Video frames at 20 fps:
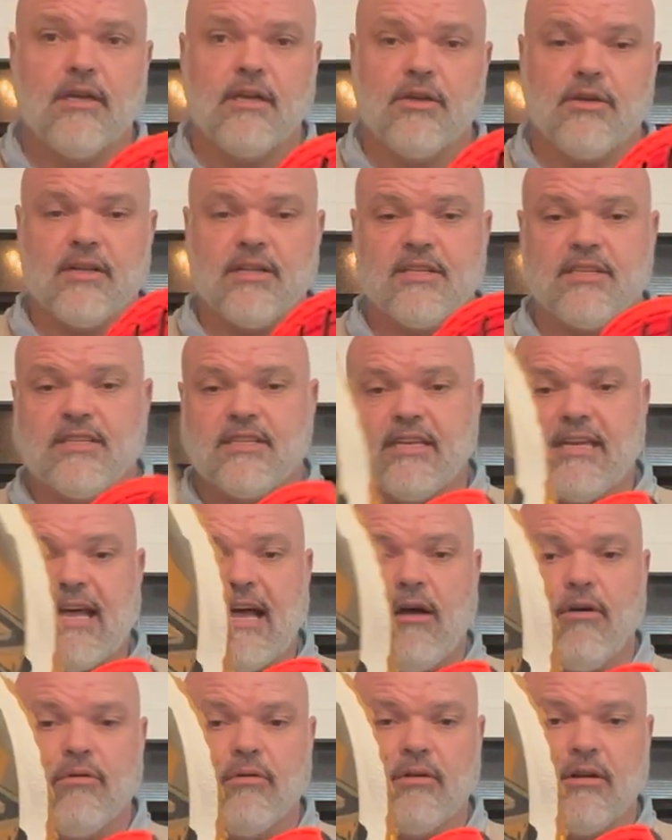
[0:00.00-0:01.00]
You can see
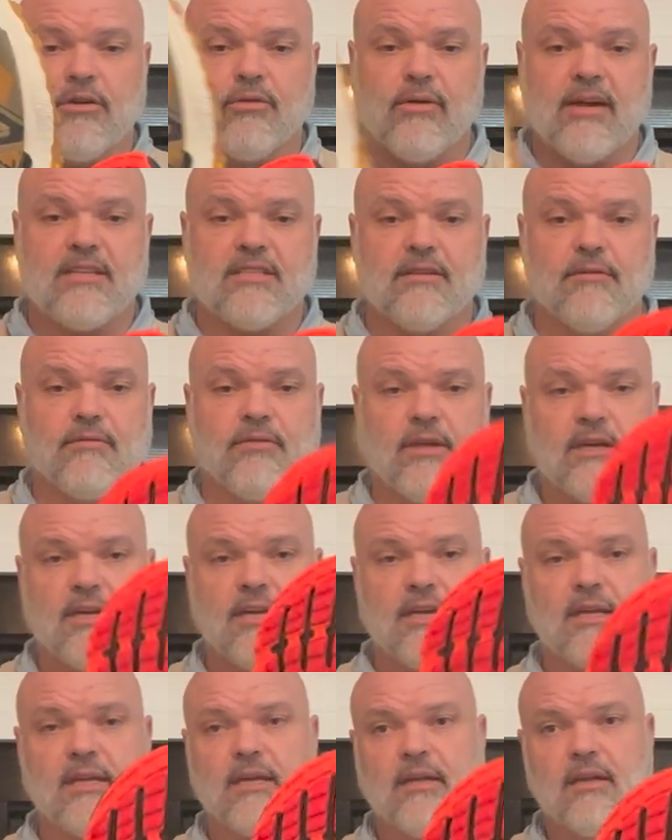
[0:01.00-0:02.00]
how aggressive
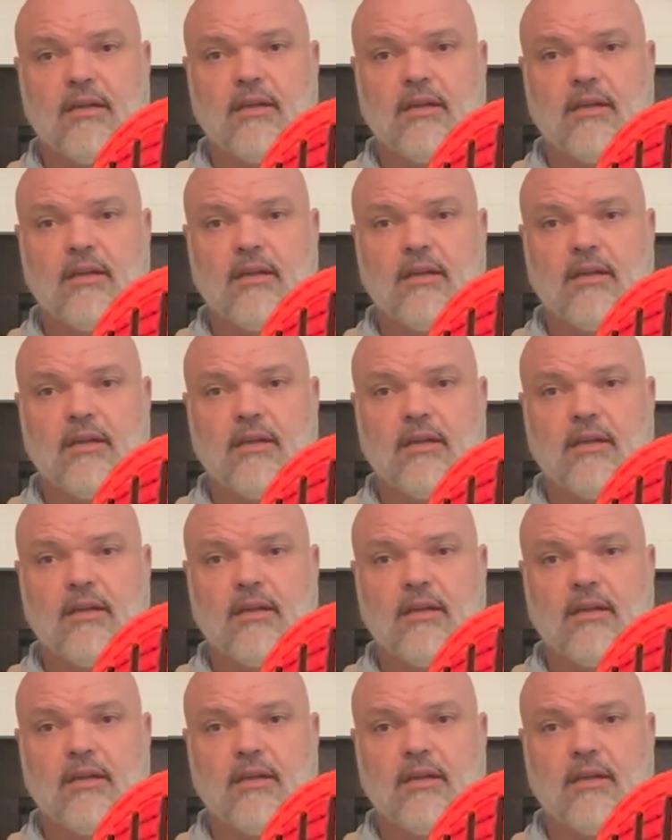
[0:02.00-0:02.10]
the